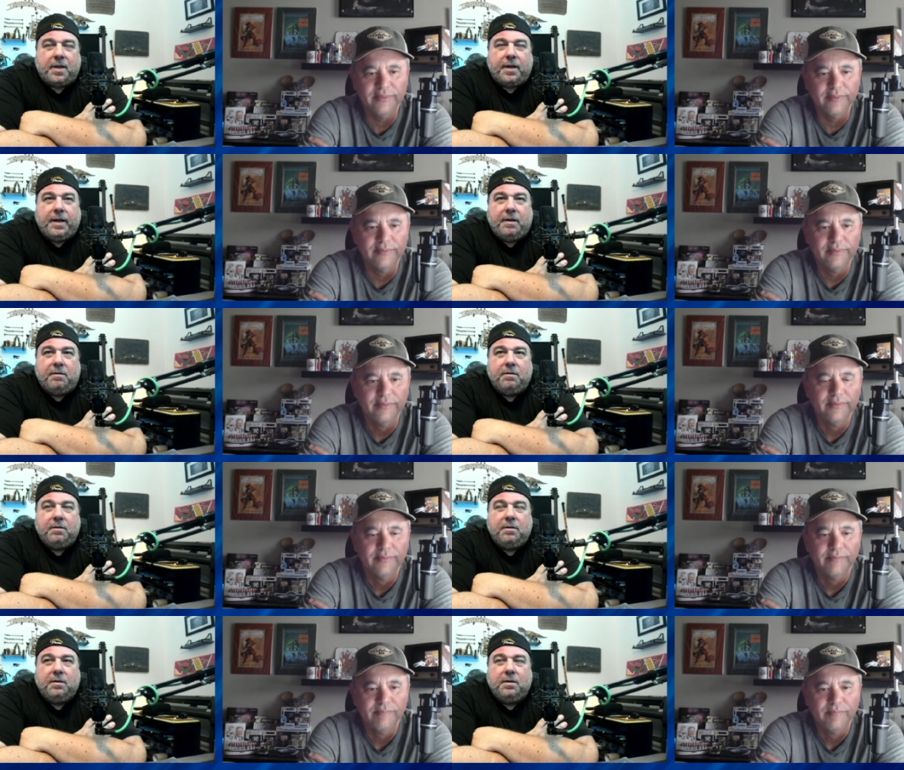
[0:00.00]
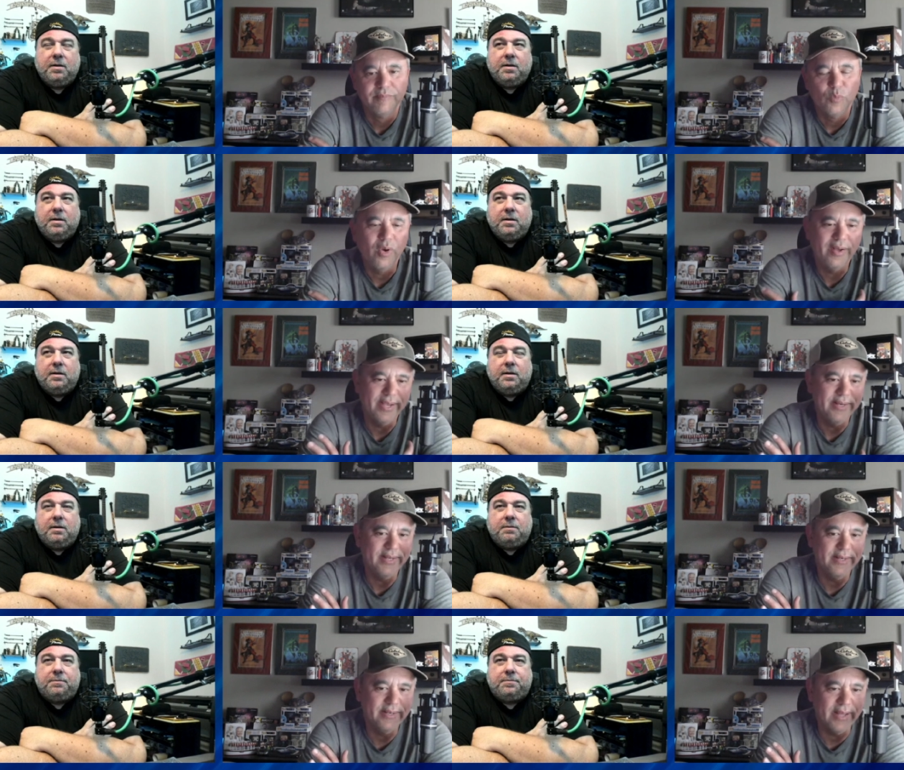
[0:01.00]
Speaker 1: Yeah. Well,
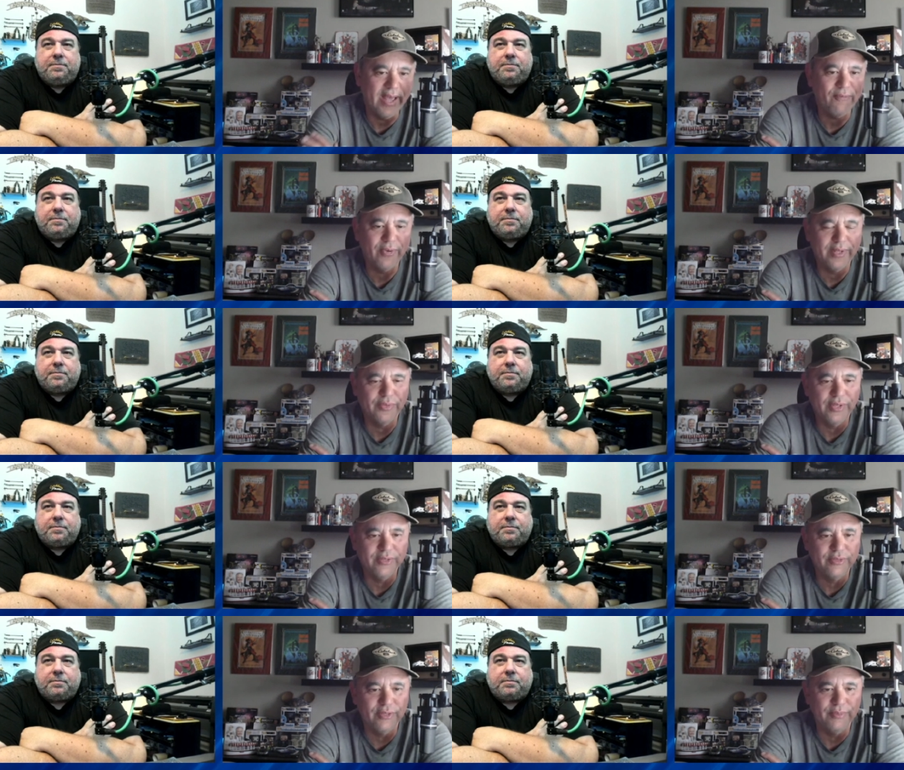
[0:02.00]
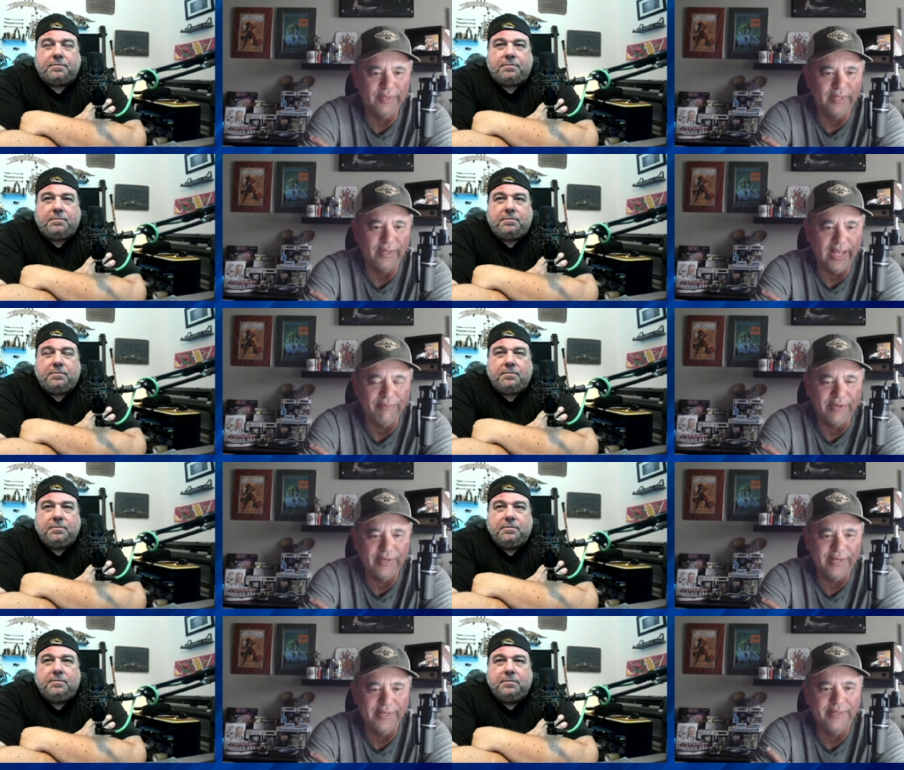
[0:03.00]
and the African thing too with the laughing
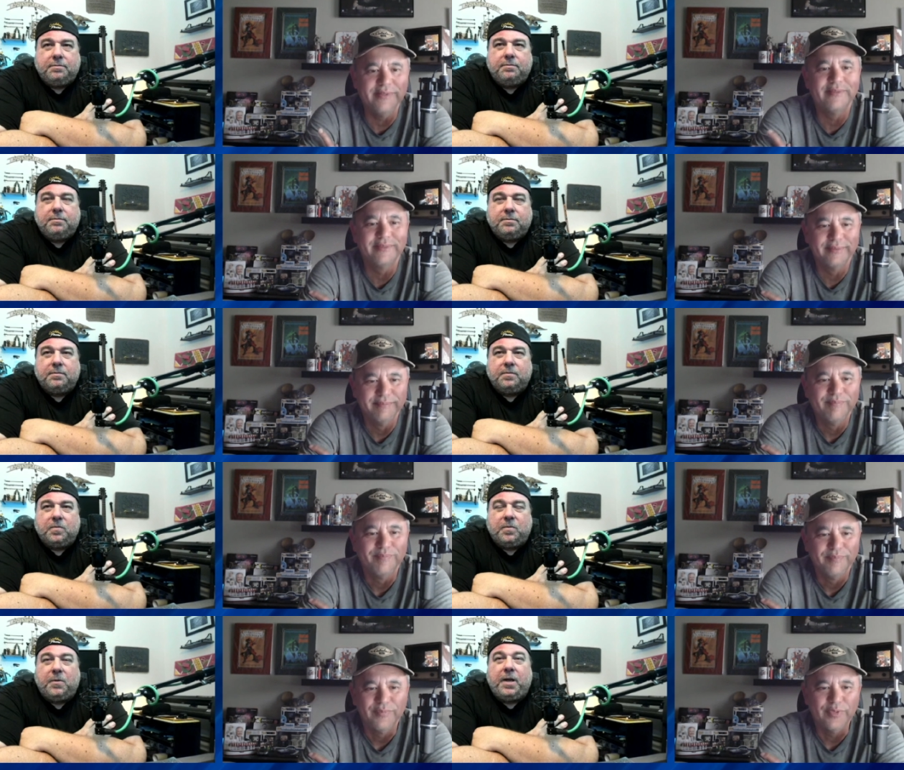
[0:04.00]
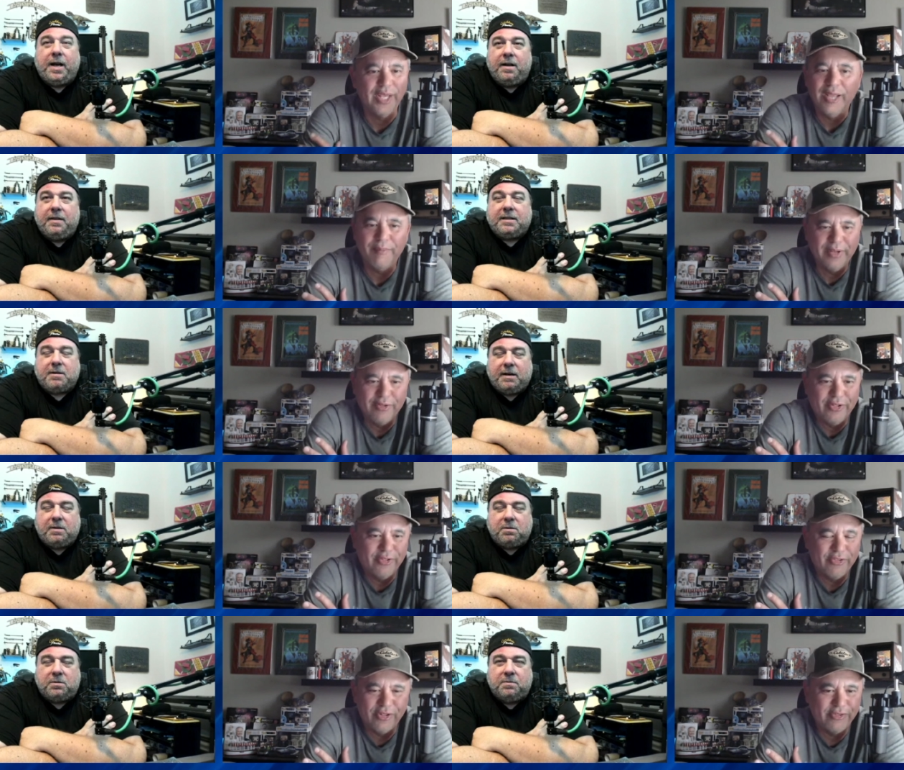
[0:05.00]
hyenas. So yeah, that's kind of
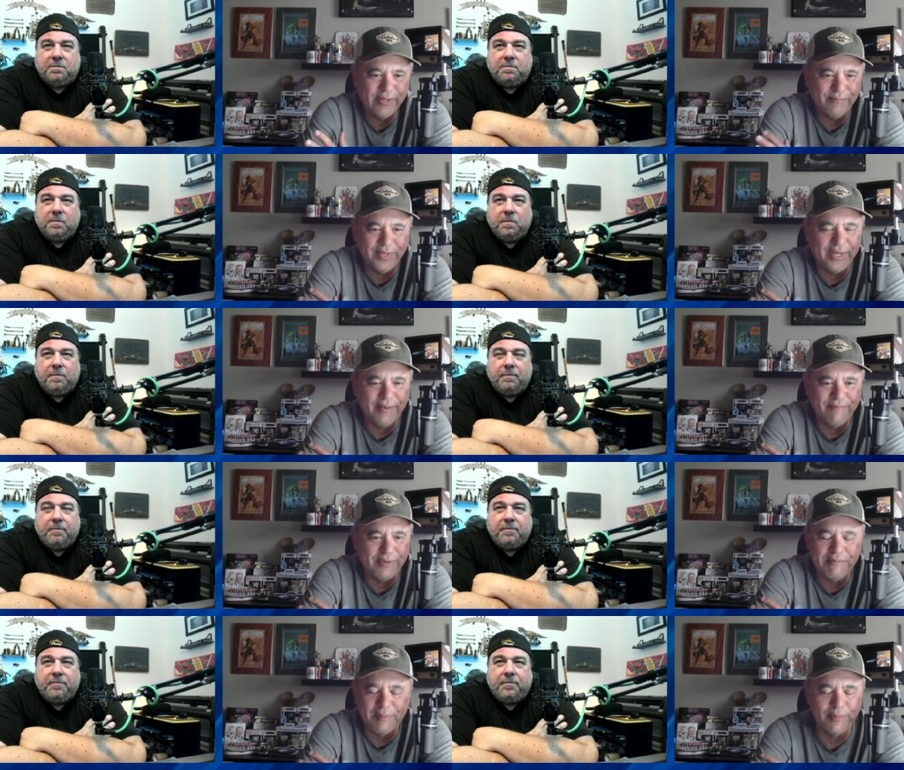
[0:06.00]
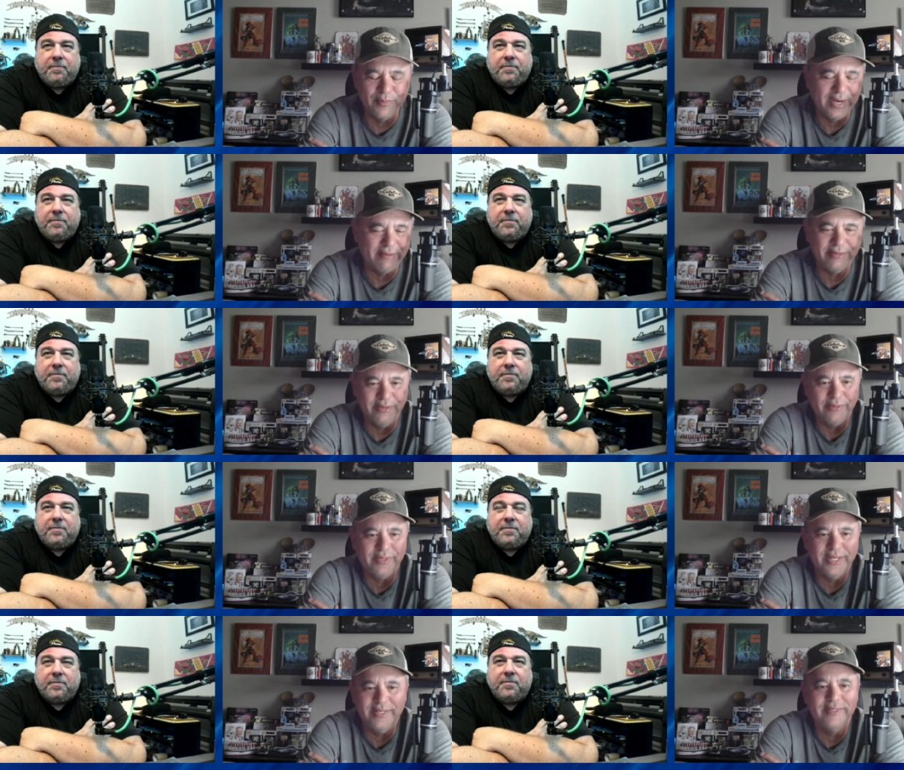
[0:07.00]
cool. It's something I remember when I was a little
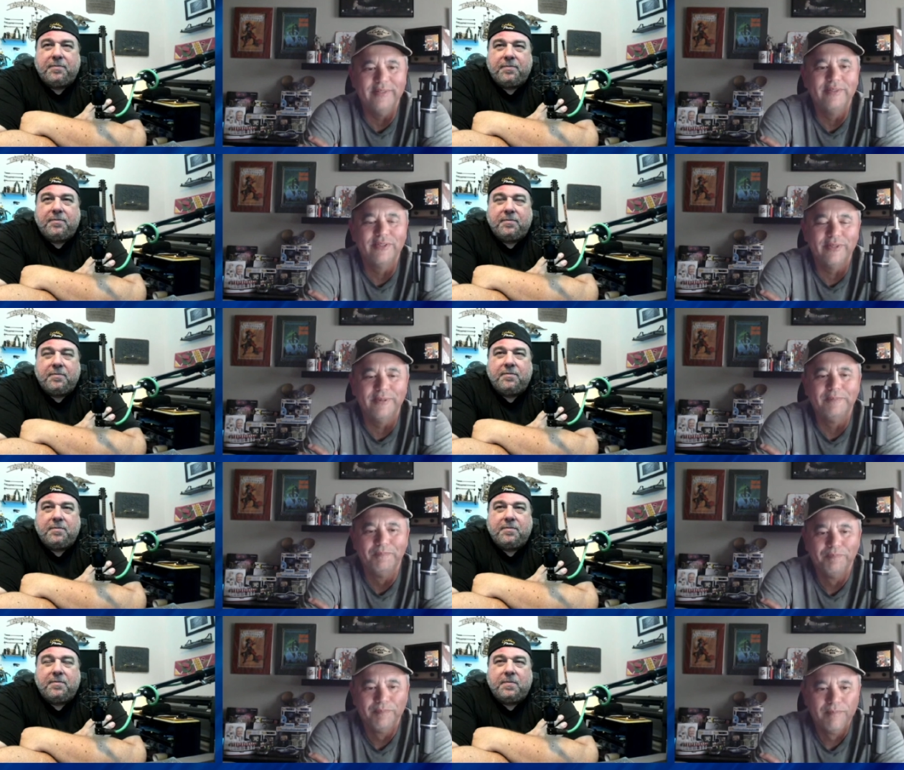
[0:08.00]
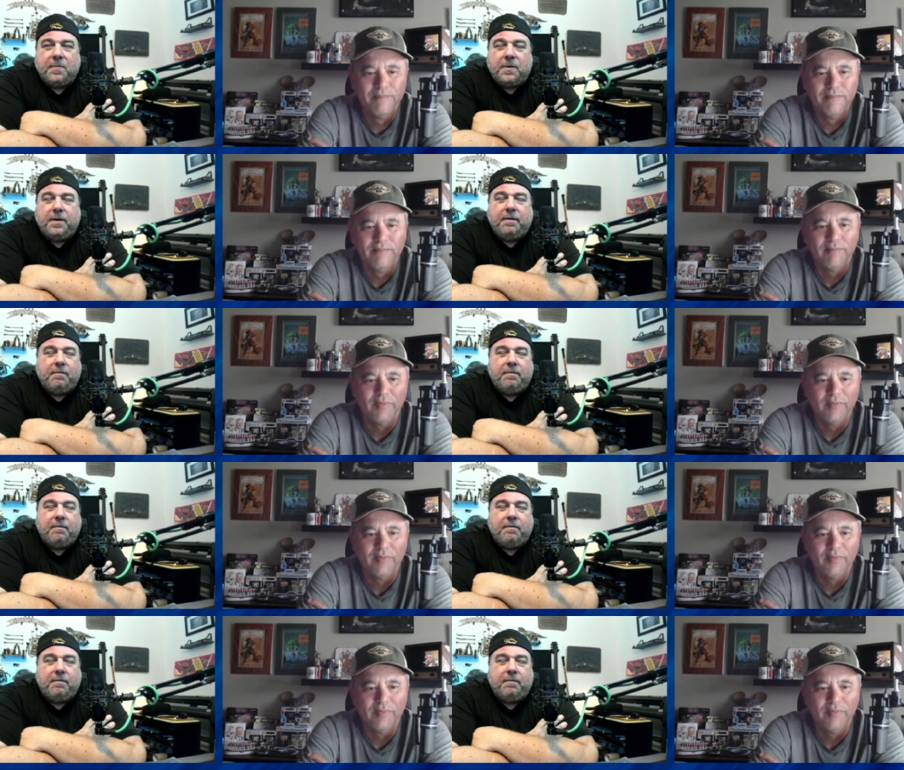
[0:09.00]
kid. So, yeah.